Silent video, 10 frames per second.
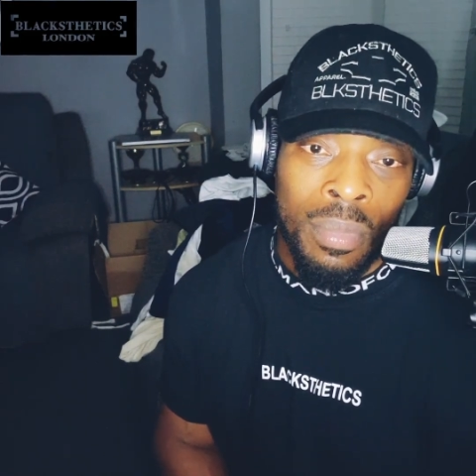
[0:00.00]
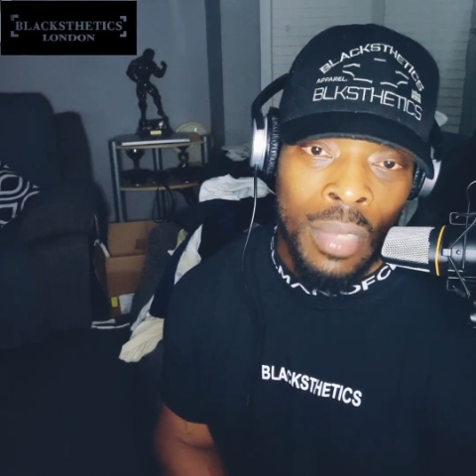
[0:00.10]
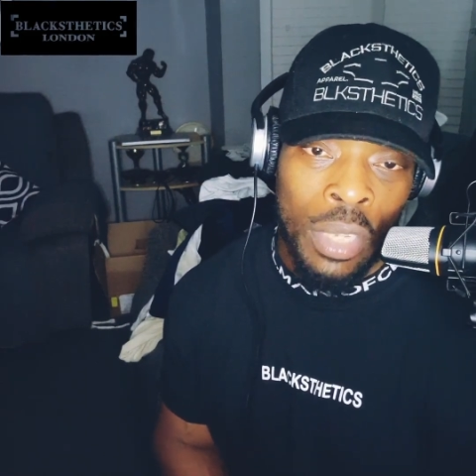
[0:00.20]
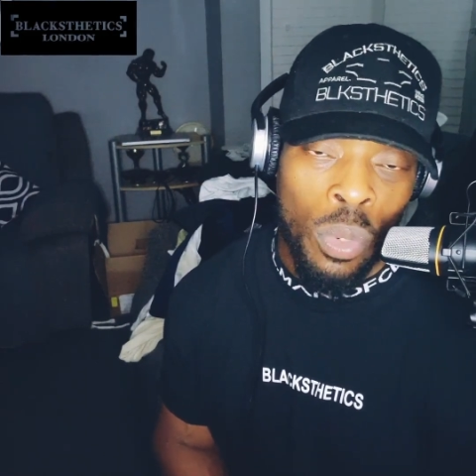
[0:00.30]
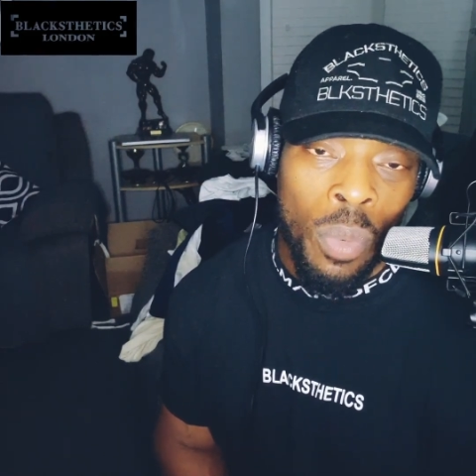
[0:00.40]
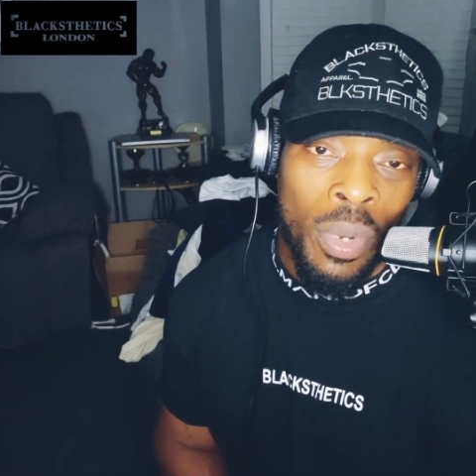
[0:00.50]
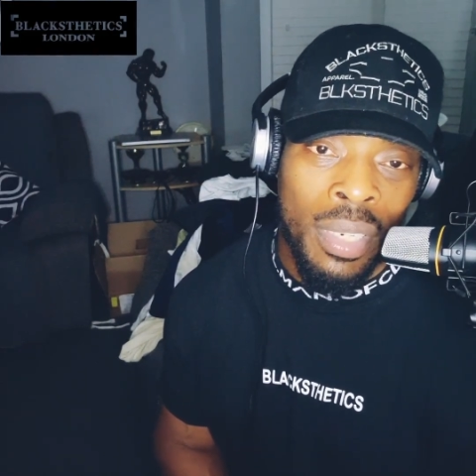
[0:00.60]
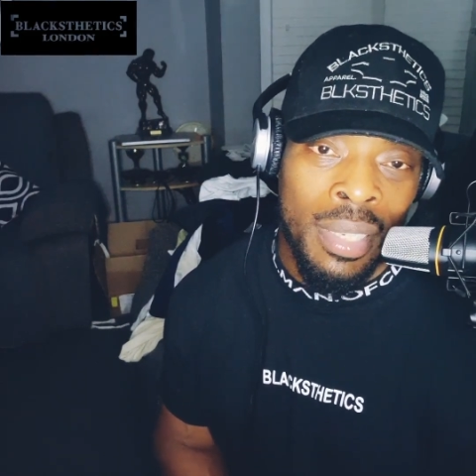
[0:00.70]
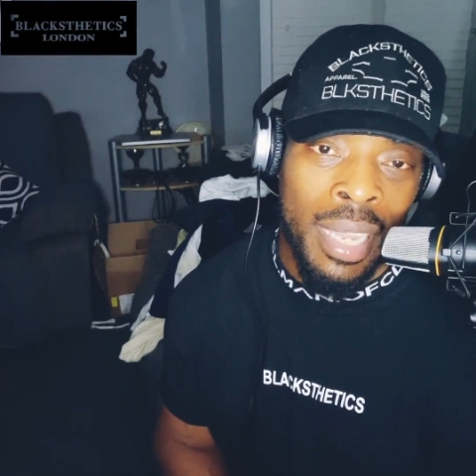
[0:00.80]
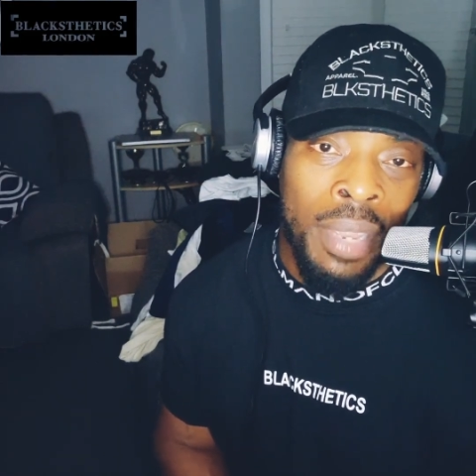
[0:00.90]
that's all I wanted
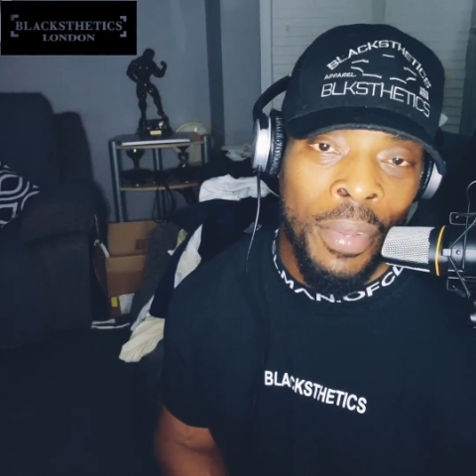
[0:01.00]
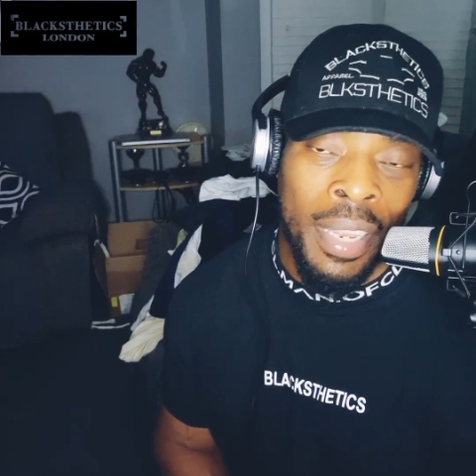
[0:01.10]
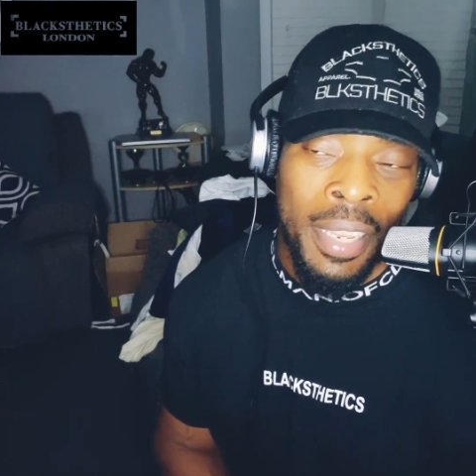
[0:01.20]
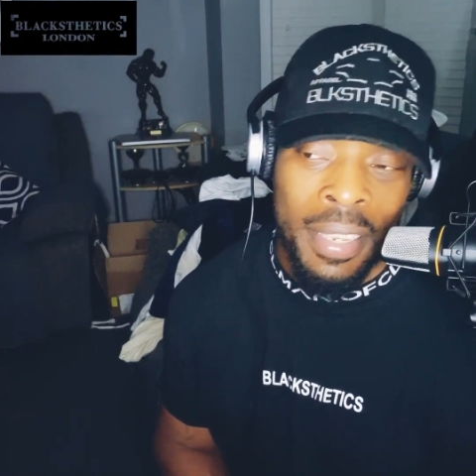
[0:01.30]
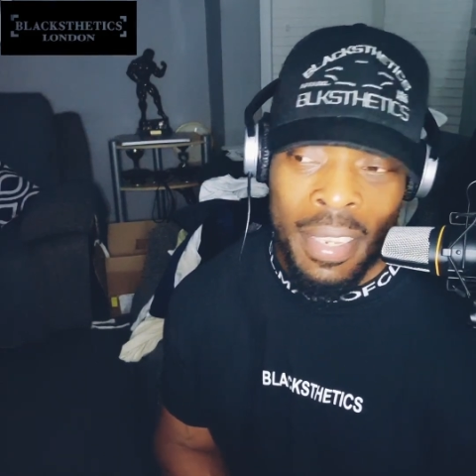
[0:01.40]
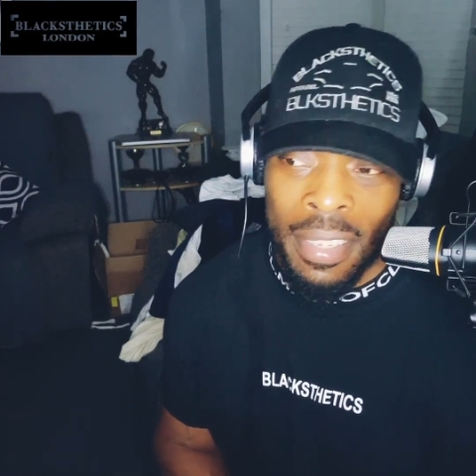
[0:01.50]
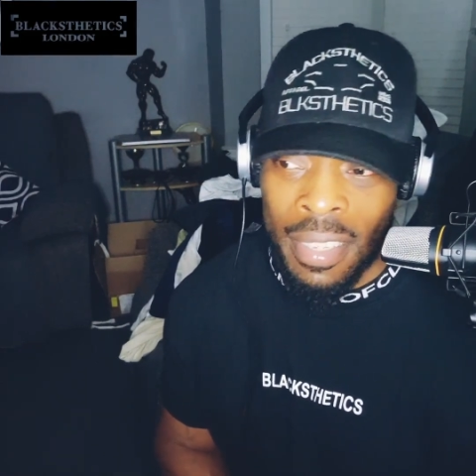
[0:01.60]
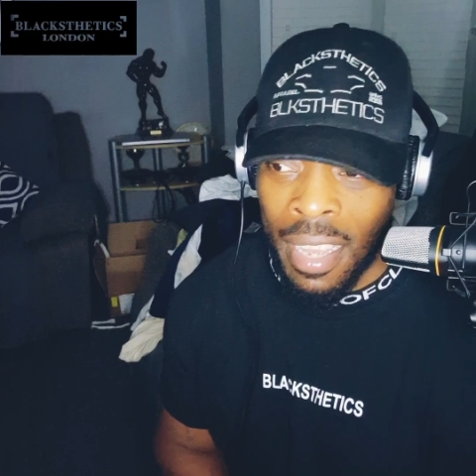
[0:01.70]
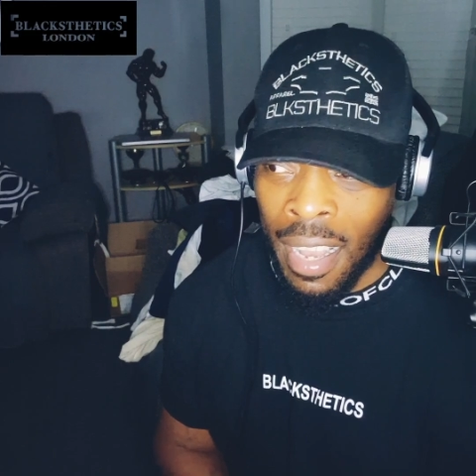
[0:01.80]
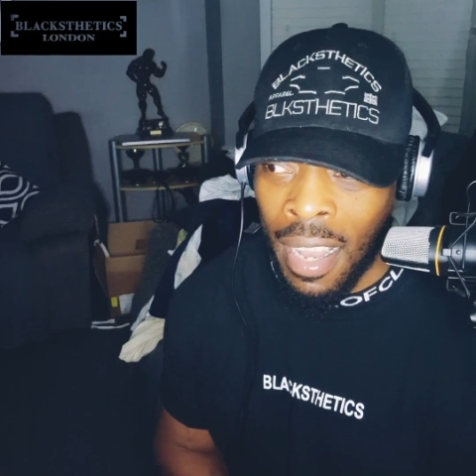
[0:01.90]
to say, really.
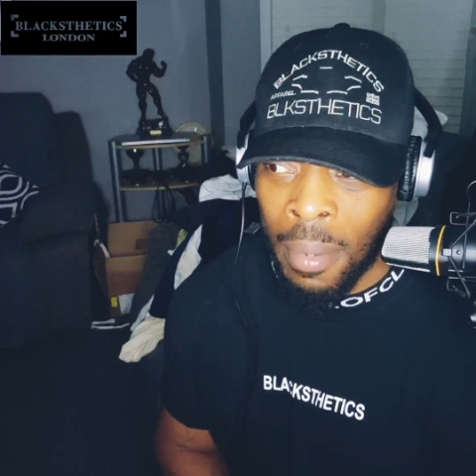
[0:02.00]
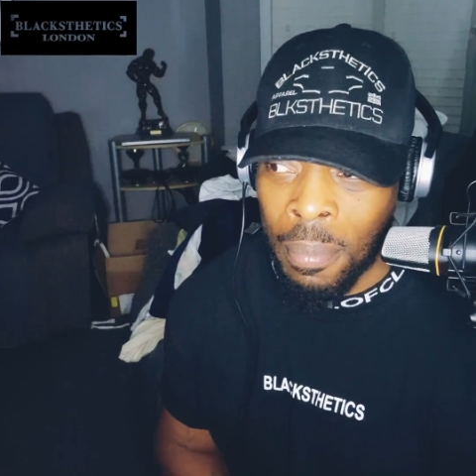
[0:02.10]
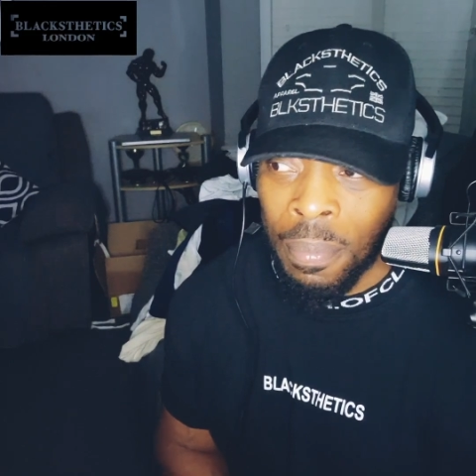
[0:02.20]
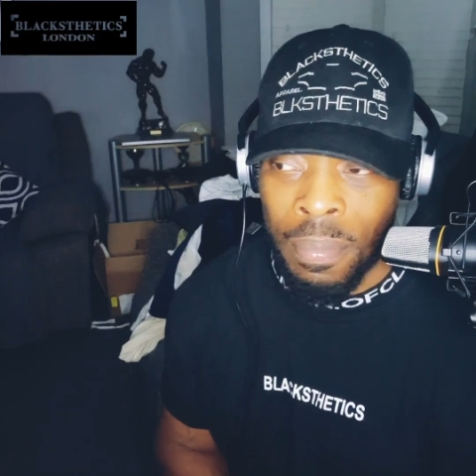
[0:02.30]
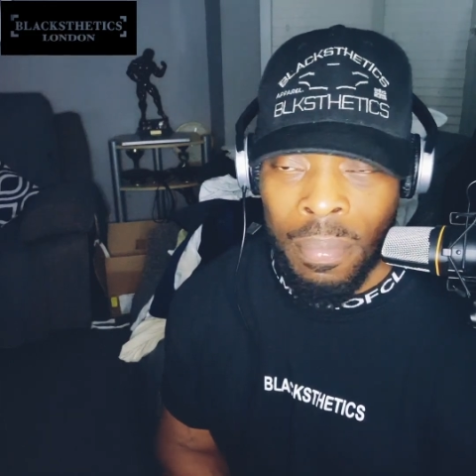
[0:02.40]
You